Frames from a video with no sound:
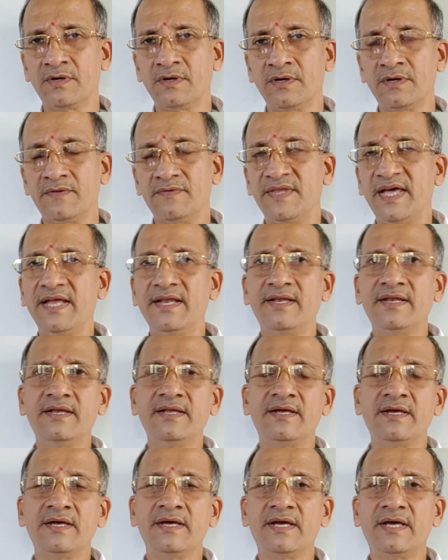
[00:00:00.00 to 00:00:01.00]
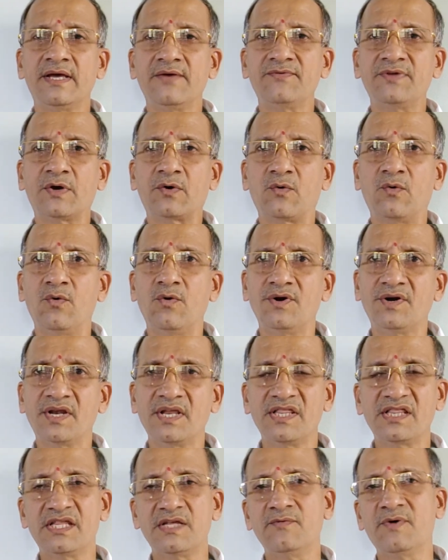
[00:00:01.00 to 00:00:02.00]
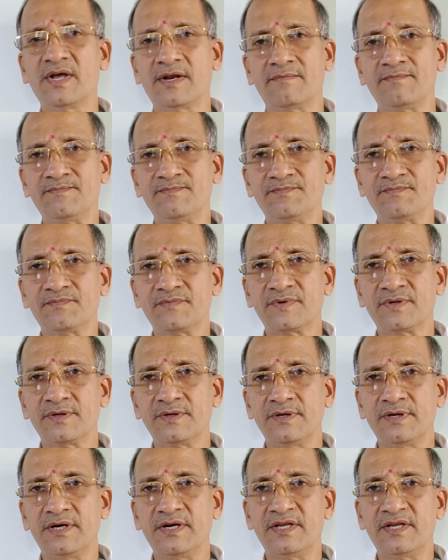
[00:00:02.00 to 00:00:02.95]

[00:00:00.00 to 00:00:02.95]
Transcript: Then, if the court receiver, the